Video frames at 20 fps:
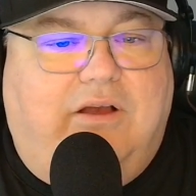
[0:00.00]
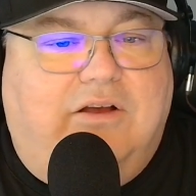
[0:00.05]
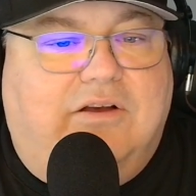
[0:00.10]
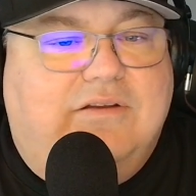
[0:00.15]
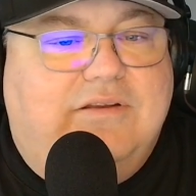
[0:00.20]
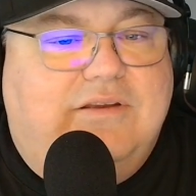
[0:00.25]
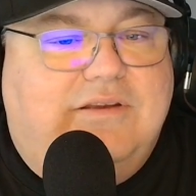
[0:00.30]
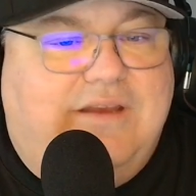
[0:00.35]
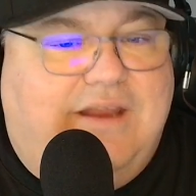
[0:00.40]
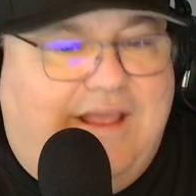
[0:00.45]

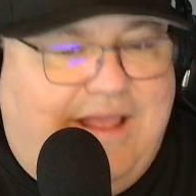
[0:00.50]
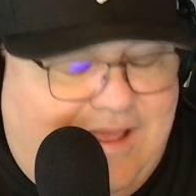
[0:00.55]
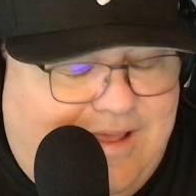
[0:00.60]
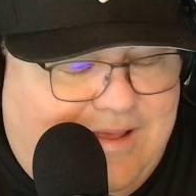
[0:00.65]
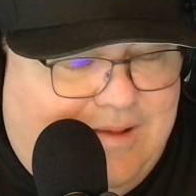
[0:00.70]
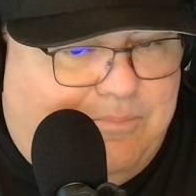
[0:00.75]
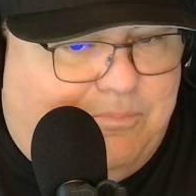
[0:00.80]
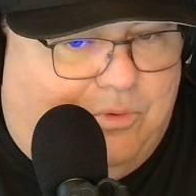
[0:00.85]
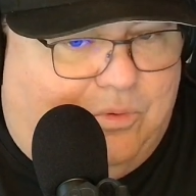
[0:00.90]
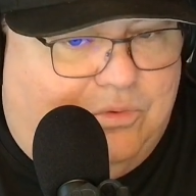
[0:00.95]

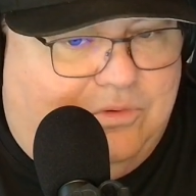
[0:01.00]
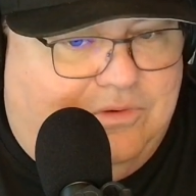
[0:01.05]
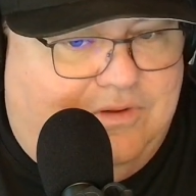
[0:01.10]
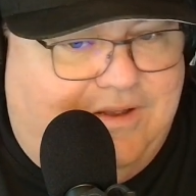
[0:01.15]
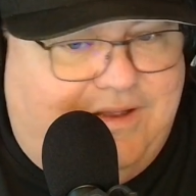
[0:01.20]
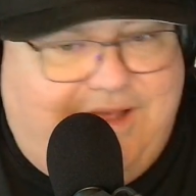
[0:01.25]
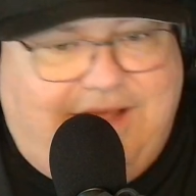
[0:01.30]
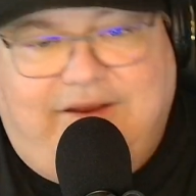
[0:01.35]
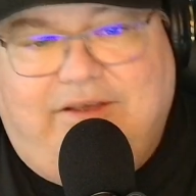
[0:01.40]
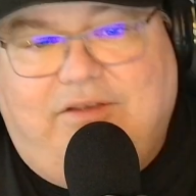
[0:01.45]
unable
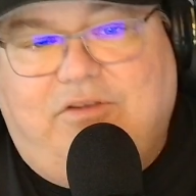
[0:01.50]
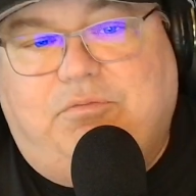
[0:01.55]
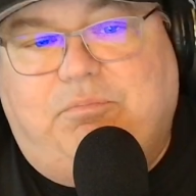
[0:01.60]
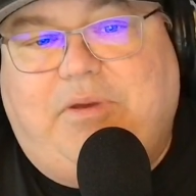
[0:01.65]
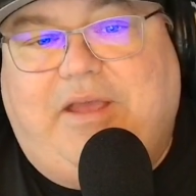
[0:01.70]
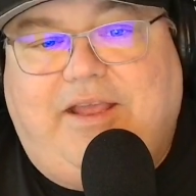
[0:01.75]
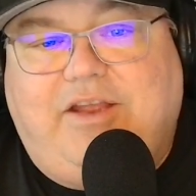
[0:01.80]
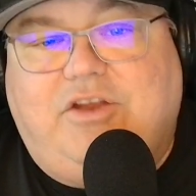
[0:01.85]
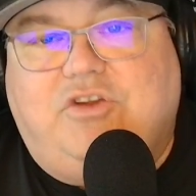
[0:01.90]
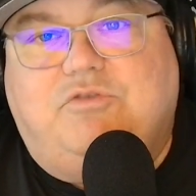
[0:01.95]
to get his
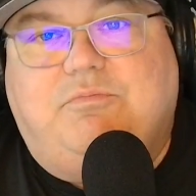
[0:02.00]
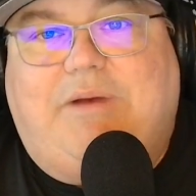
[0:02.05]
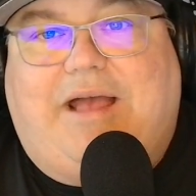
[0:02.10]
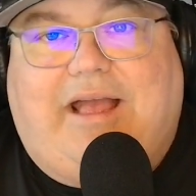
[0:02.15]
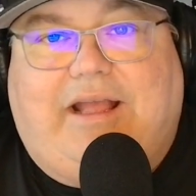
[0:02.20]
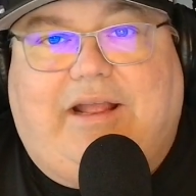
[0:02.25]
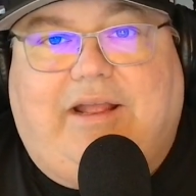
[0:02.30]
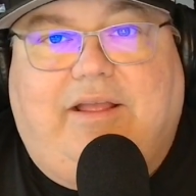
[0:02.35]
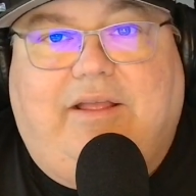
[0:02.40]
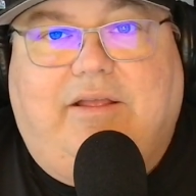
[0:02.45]
page
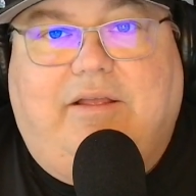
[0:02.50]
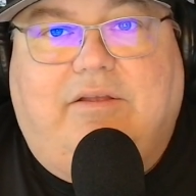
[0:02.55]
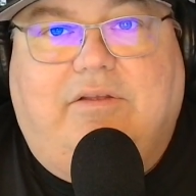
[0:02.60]
back.